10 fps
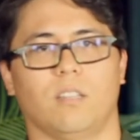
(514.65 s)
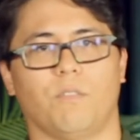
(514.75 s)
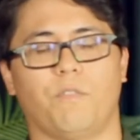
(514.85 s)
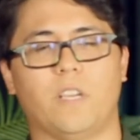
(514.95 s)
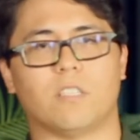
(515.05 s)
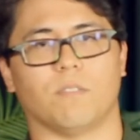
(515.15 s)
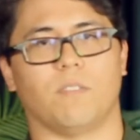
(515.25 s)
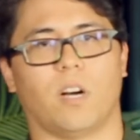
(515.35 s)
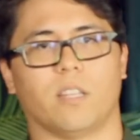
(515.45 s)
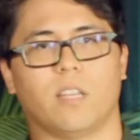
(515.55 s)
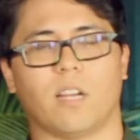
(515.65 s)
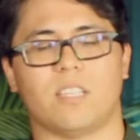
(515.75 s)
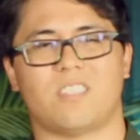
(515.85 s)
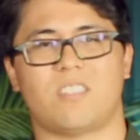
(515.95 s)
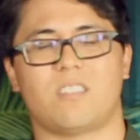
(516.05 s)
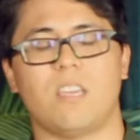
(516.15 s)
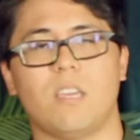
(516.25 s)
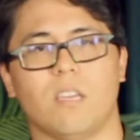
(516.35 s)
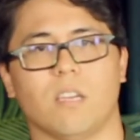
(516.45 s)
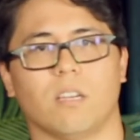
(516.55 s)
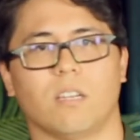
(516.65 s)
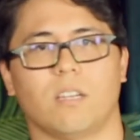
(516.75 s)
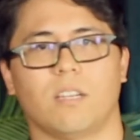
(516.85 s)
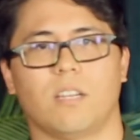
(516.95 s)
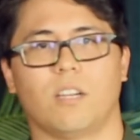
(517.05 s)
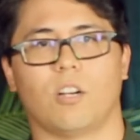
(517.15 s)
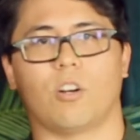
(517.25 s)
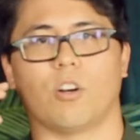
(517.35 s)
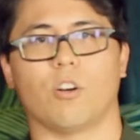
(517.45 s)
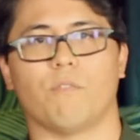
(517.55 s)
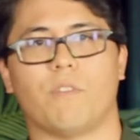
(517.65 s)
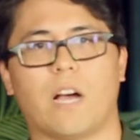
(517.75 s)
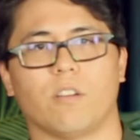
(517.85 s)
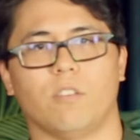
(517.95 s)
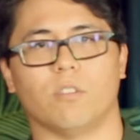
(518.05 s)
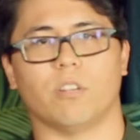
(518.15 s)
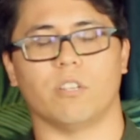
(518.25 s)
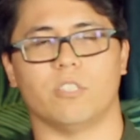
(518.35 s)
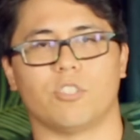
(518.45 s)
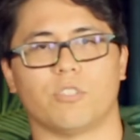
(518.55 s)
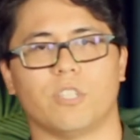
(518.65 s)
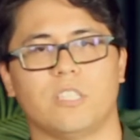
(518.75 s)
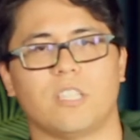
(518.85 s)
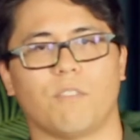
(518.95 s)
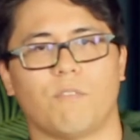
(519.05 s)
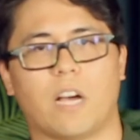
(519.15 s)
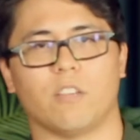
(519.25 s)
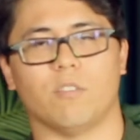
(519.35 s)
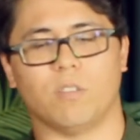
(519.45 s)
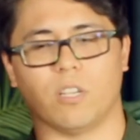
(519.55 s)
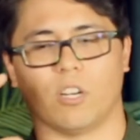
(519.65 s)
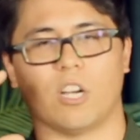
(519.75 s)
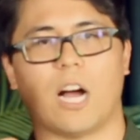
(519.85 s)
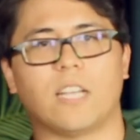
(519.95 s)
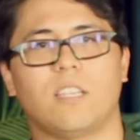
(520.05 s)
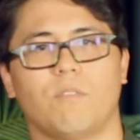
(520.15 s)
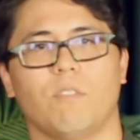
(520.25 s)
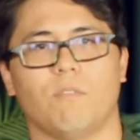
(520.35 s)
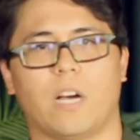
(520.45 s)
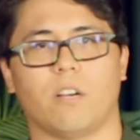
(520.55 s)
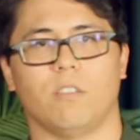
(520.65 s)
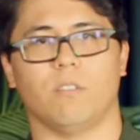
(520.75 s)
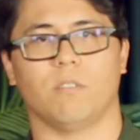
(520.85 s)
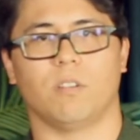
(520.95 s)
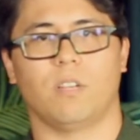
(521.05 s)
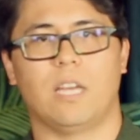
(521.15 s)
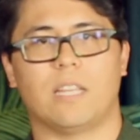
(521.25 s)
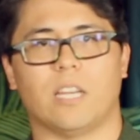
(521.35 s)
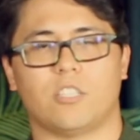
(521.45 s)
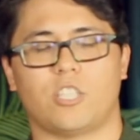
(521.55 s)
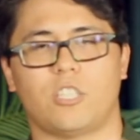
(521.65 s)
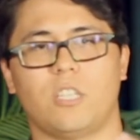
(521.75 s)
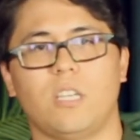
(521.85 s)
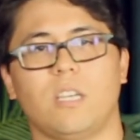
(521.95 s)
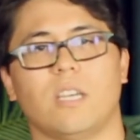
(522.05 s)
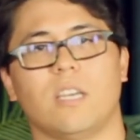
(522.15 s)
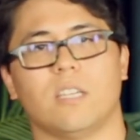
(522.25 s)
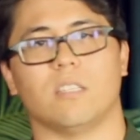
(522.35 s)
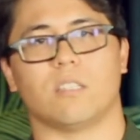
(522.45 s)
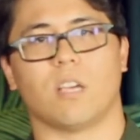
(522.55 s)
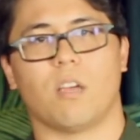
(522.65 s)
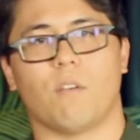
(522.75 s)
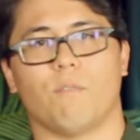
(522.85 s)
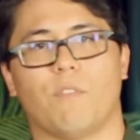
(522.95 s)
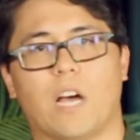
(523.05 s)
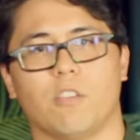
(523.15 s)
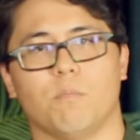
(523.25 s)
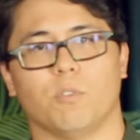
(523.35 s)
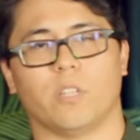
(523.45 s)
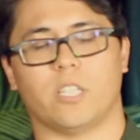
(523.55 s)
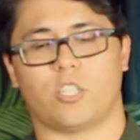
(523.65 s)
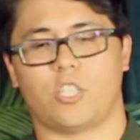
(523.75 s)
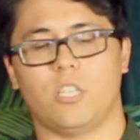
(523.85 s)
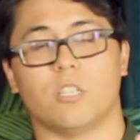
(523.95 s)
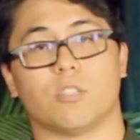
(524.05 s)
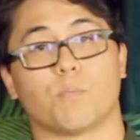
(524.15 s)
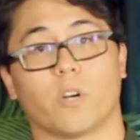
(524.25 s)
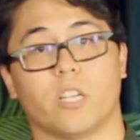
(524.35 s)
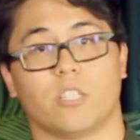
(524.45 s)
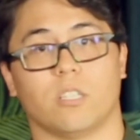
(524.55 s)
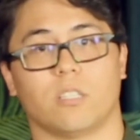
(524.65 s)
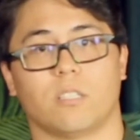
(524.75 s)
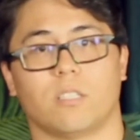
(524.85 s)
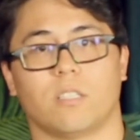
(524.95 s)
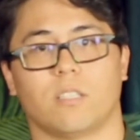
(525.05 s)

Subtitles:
the face of God, that I see her value, her intrinsic value, her God-given value, that she is valuable, that she is precious.